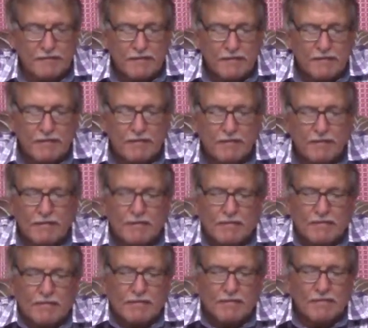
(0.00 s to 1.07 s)

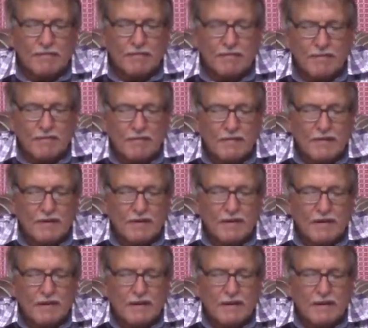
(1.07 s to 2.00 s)
(no one is talking)